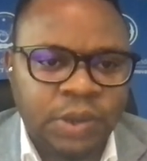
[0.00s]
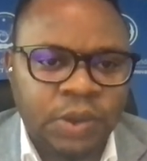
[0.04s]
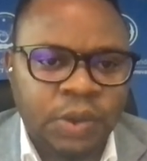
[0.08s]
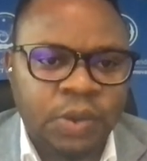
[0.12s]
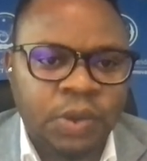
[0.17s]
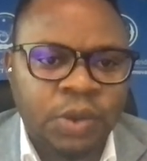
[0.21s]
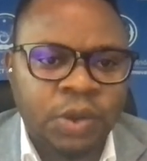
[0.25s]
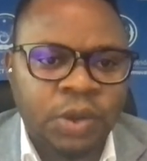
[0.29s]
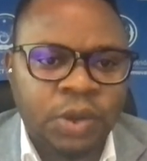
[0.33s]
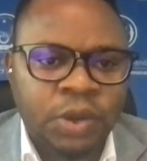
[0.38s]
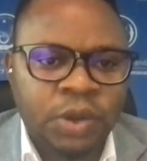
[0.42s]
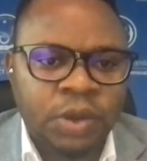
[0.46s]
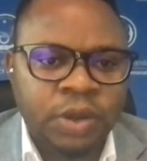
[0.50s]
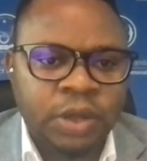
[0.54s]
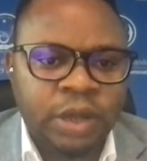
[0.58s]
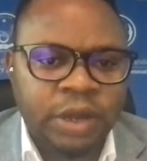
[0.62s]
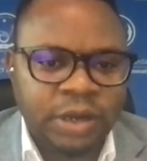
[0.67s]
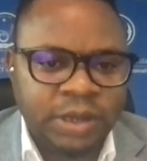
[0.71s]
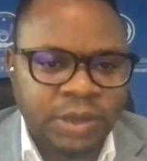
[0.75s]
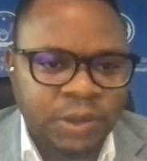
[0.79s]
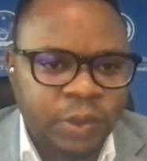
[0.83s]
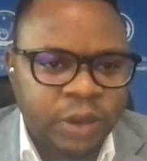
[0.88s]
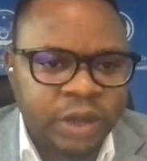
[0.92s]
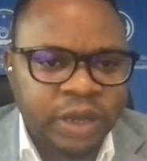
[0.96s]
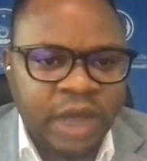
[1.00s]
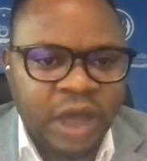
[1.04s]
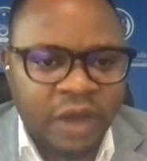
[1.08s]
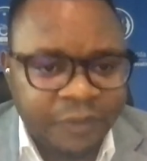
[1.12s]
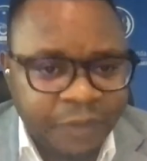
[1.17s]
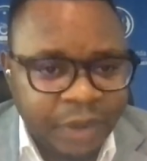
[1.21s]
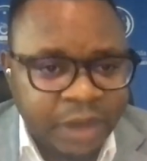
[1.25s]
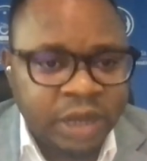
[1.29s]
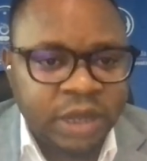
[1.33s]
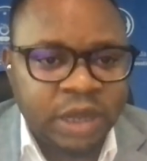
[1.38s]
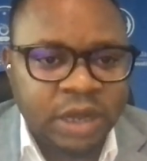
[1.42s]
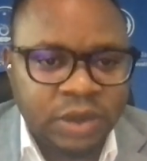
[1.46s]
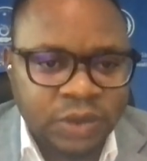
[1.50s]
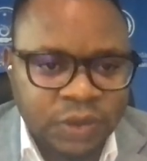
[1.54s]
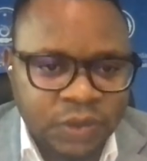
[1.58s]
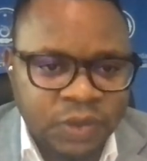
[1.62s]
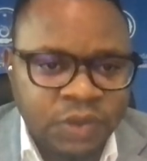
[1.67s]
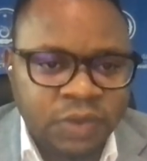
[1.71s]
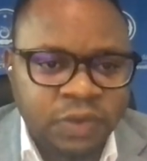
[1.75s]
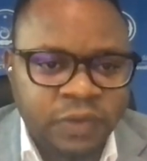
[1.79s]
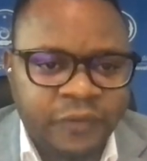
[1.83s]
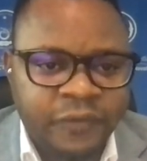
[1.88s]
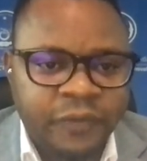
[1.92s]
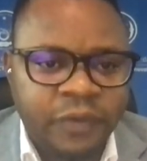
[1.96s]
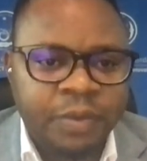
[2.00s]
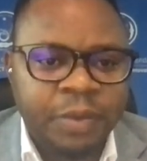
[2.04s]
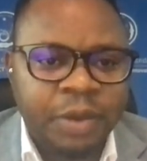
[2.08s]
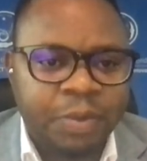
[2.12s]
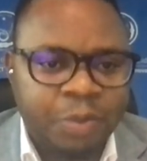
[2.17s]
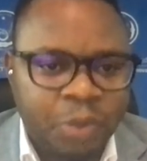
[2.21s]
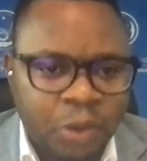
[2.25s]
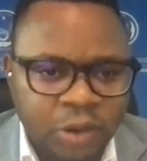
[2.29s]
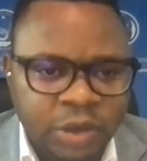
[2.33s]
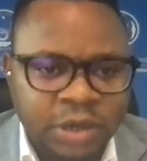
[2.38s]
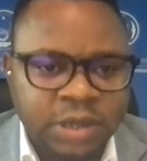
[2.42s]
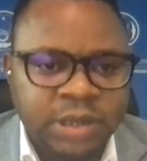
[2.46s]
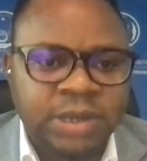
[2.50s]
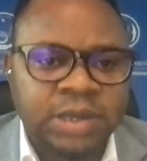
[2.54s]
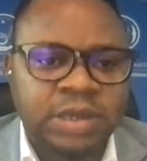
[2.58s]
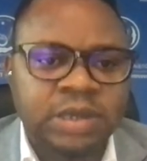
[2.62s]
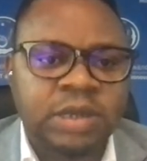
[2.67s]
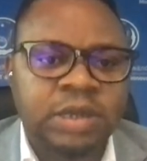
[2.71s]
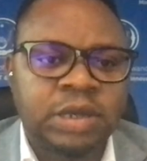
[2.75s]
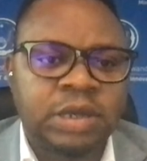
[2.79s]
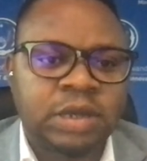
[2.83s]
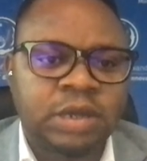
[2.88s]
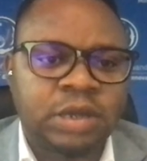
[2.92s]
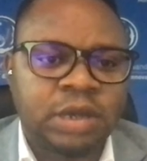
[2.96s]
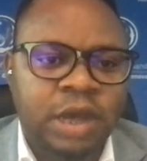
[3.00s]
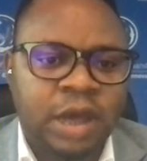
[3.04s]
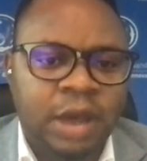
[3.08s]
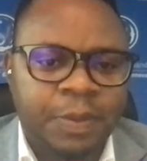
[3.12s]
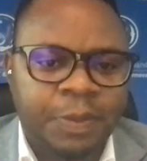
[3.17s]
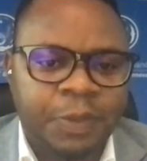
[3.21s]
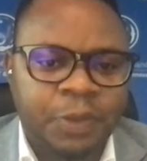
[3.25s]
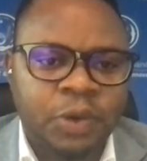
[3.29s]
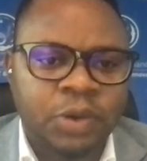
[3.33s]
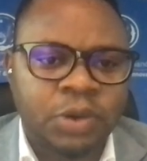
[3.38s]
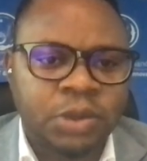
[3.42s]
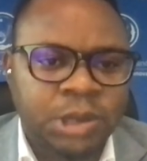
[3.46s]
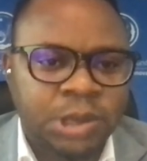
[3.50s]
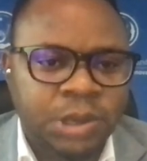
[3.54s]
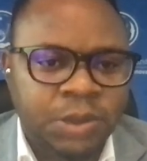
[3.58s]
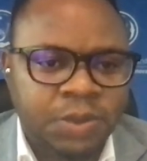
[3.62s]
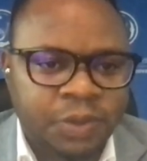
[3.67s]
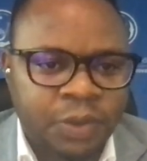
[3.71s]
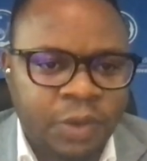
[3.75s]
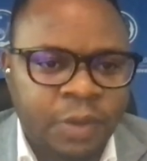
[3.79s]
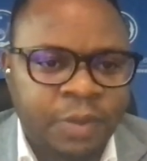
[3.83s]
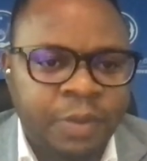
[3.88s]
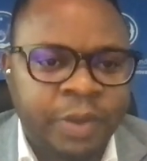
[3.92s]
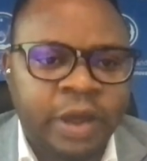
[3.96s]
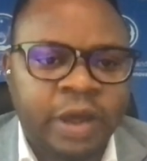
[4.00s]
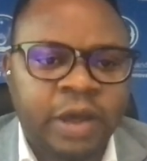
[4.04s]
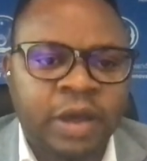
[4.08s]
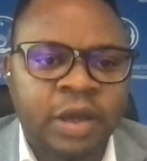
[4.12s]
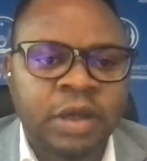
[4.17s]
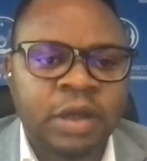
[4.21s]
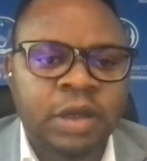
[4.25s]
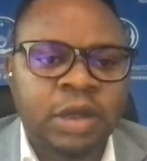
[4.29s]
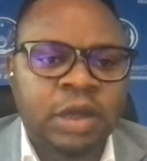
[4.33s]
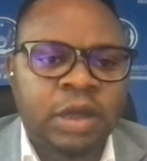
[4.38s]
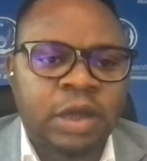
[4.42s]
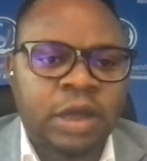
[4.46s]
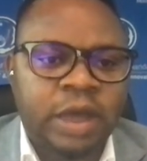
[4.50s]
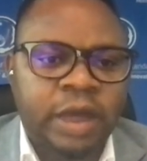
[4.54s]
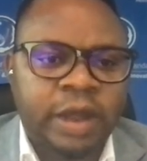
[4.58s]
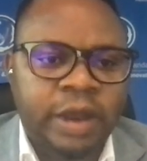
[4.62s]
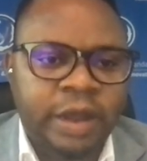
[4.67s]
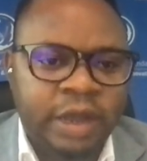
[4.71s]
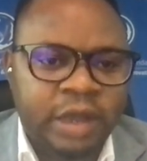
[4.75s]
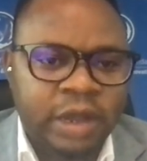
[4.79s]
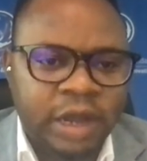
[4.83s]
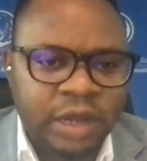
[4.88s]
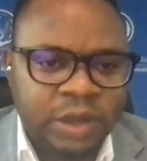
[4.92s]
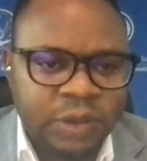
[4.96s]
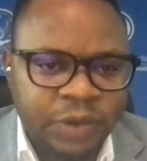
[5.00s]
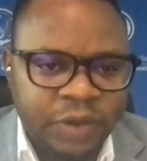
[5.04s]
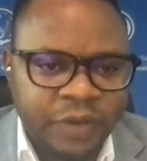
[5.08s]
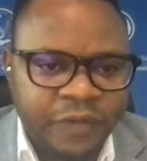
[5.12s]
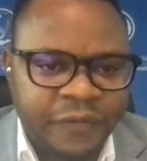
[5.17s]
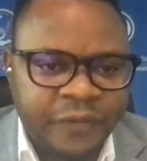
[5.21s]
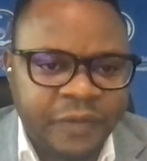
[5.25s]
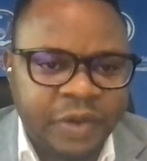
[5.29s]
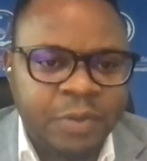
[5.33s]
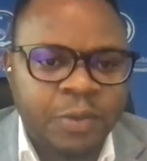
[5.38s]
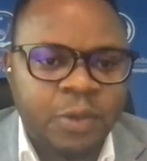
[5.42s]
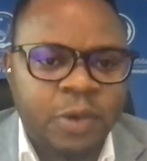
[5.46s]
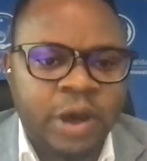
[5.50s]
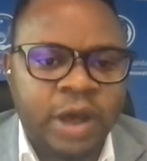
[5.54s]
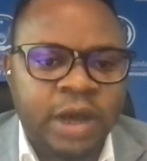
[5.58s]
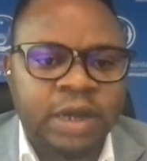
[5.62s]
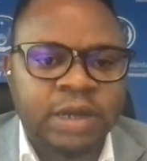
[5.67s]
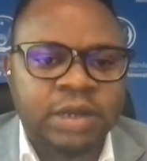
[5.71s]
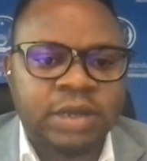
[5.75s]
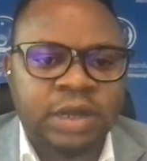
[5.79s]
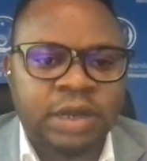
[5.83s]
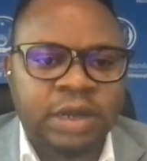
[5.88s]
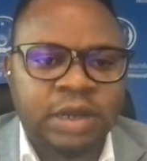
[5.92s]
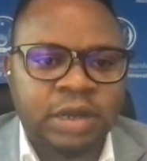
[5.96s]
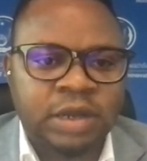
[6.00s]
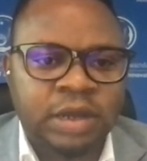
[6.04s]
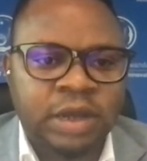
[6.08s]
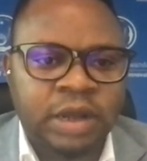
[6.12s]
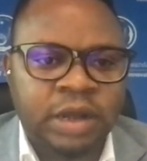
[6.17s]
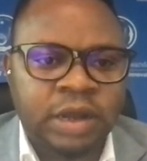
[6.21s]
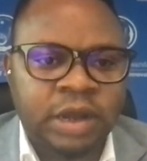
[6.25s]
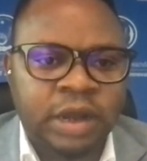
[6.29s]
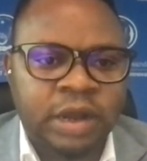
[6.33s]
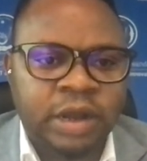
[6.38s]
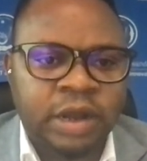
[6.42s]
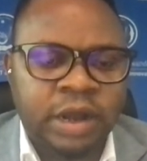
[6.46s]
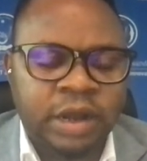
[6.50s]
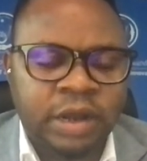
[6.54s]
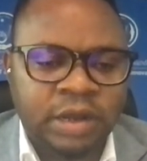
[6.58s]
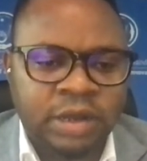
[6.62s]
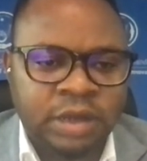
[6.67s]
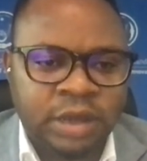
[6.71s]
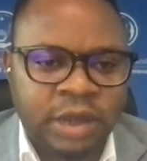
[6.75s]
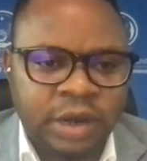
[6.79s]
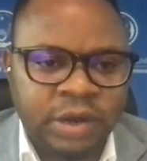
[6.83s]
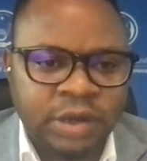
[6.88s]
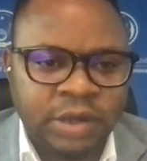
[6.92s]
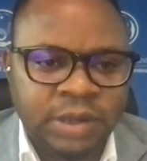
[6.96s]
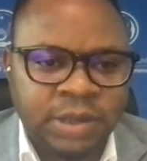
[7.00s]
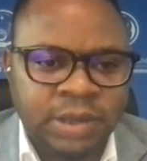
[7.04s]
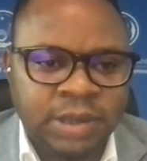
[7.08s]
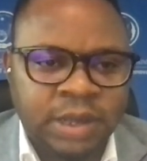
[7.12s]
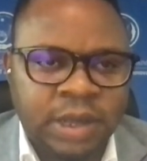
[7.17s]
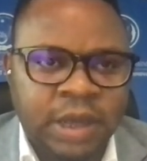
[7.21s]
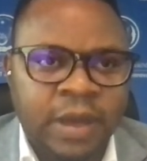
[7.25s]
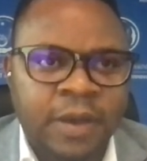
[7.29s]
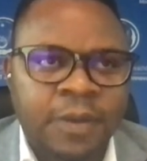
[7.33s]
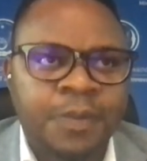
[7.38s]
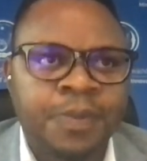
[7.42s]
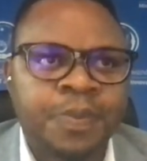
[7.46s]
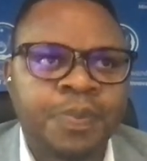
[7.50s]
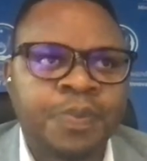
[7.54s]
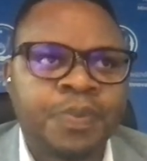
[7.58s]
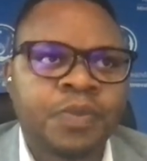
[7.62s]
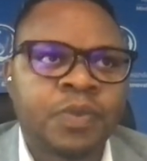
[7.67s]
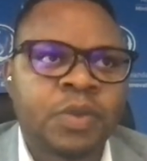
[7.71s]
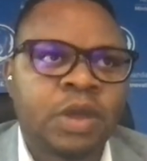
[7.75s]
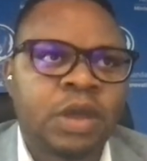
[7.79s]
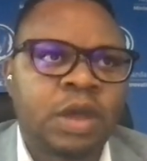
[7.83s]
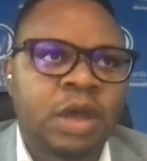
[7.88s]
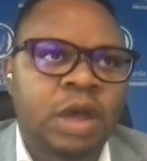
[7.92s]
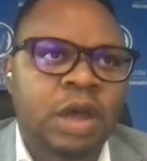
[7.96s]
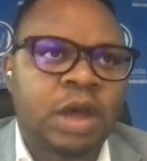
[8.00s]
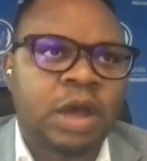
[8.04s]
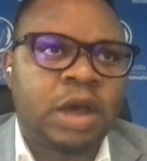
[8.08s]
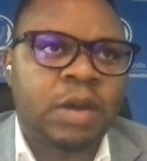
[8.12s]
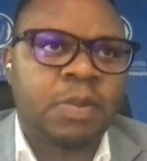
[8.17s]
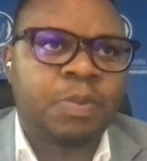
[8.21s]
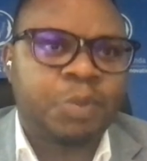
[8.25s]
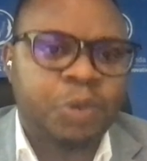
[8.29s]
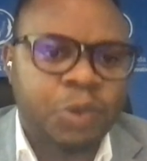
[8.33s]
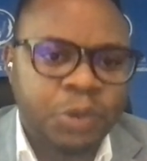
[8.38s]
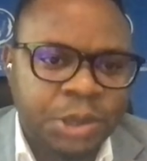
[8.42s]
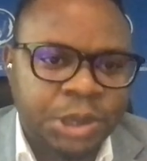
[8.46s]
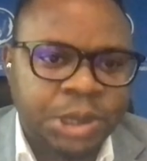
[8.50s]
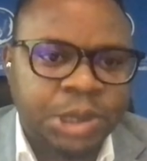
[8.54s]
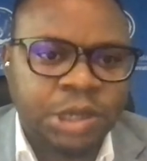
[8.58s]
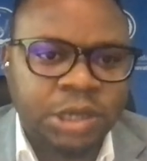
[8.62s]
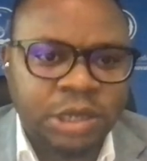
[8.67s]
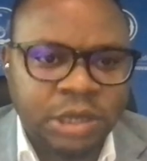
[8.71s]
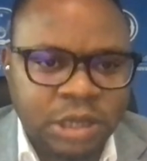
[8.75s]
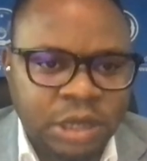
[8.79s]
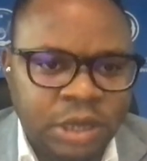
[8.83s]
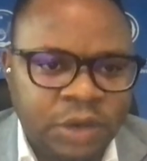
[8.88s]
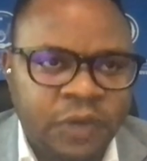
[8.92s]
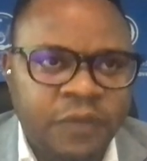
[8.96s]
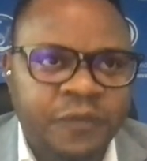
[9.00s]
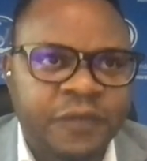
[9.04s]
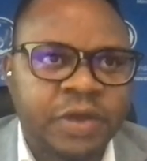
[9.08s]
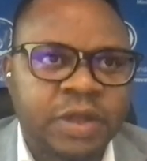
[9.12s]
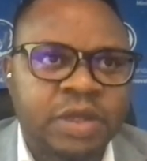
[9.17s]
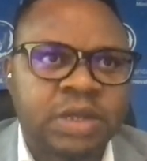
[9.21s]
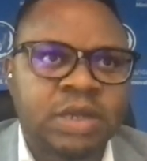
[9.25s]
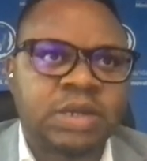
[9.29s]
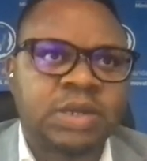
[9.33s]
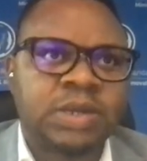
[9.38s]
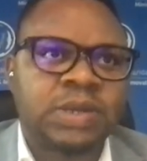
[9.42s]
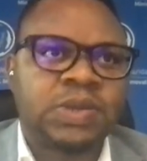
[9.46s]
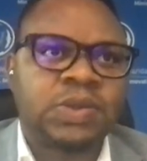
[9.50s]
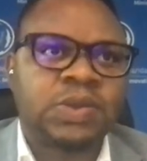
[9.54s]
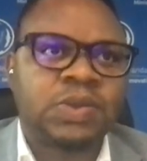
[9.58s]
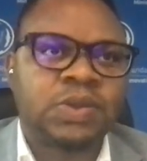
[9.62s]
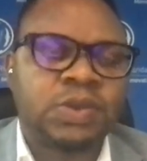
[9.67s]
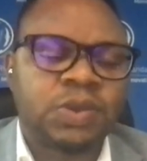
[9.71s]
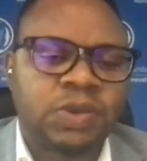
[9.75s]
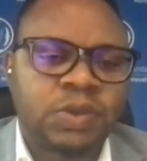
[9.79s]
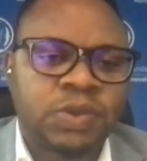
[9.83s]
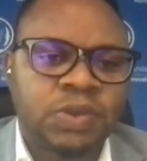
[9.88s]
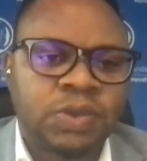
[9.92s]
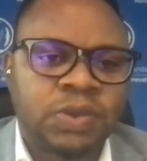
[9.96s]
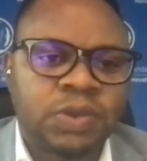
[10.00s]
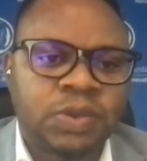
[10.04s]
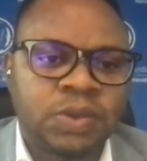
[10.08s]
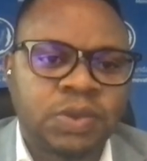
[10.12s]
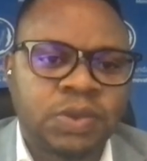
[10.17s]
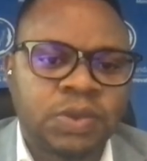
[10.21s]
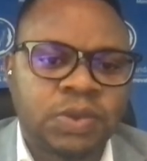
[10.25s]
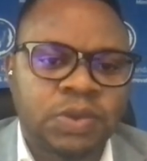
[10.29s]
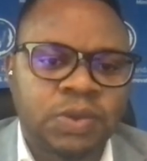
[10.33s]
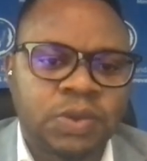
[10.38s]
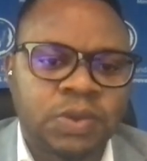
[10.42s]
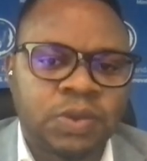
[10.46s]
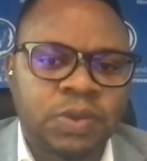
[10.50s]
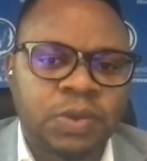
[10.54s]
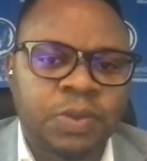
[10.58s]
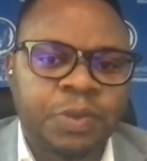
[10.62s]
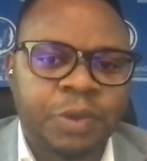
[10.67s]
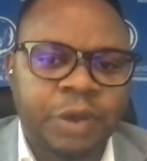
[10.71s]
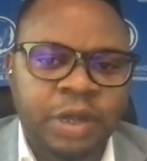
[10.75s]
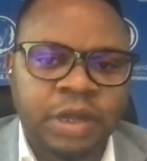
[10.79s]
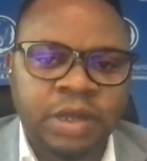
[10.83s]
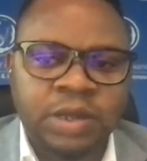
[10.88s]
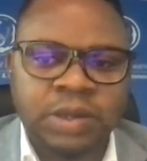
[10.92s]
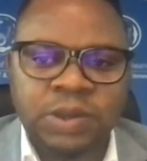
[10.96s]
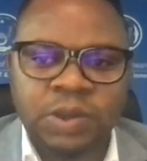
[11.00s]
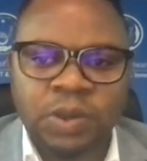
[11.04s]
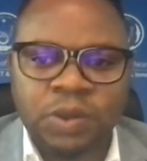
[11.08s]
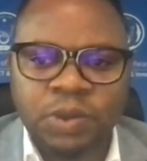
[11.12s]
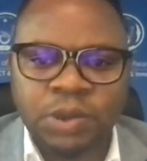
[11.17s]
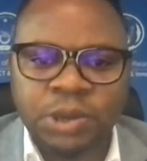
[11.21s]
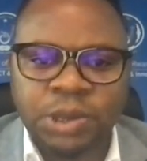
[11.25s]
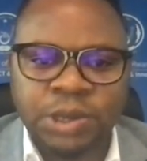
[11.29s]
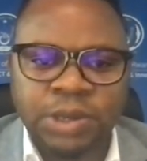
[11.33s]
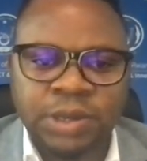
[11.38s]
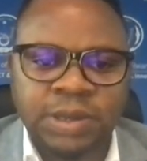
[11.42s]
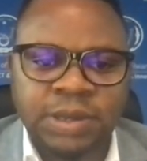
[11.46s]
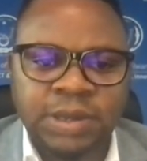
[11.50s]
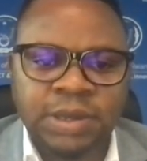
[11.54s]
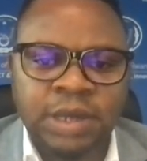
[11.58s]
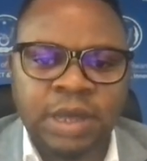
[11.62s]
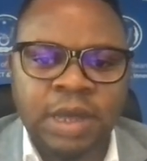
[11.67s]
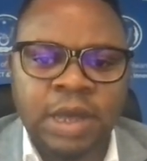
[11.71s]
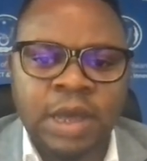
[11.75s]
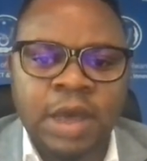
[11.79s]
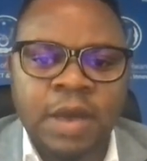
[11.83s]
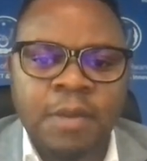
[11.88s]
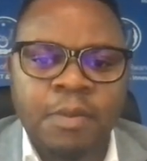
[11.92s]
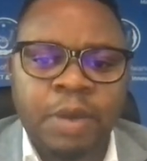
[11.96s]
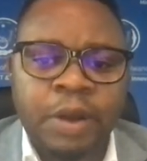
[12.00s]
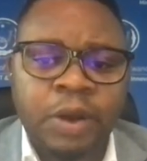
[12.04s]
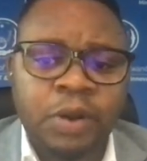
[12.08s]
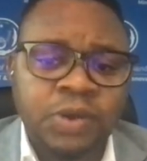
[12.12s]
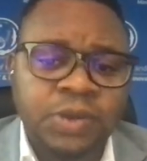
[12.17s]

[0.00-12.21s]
And so there is what government can do from a policy approach, from a regulatory framework that is pushing innovators to bring solutions.